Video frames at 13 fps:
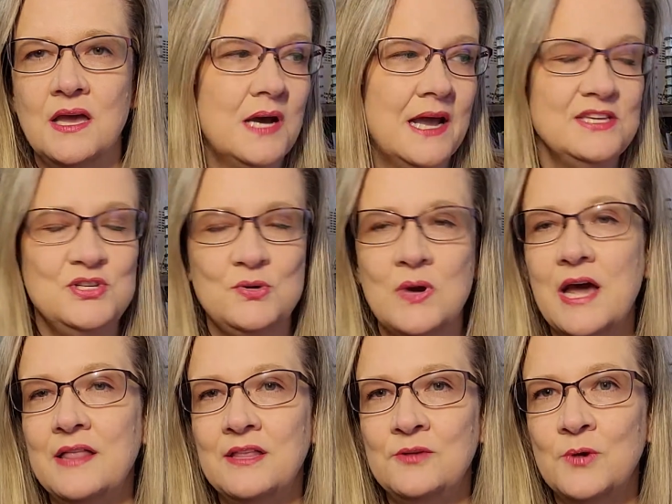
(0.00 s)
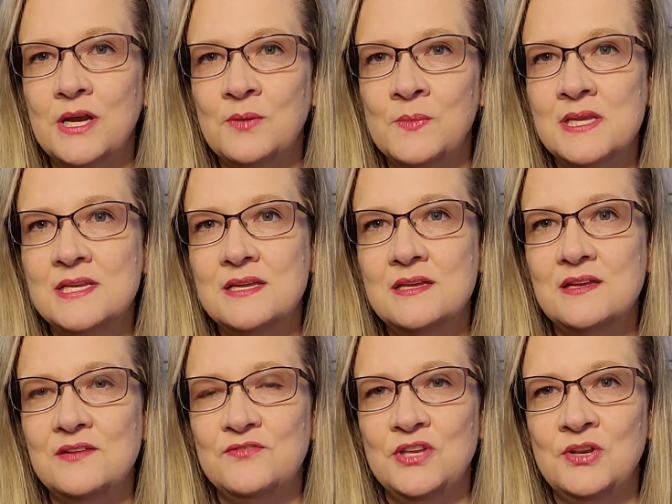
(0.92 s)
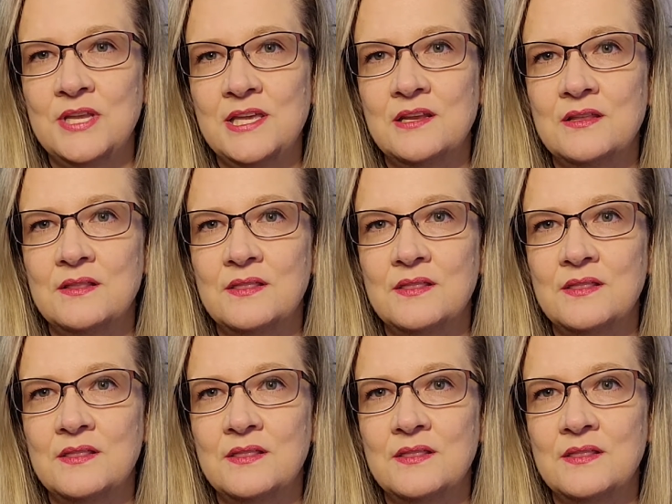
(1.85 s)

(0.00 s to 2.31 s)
I do highly recommend it. If you need a